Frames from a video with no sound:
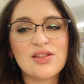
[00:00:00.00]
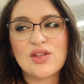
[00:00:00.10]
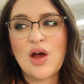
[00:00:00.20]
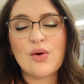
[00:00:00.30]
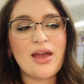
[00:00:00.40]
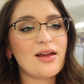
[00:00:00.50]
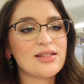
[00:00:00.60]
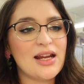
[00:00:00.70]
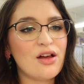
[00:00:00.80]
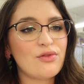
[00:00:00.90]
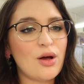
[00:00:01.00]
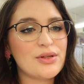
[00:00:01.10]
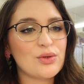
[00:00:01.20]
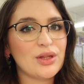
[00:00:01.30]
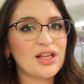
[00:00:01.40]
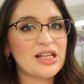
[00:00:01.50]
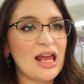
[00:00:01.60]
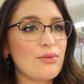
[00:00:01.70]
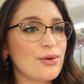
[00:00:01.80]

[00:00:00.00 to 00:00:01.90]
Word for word: So yeah, today overall was a really good day.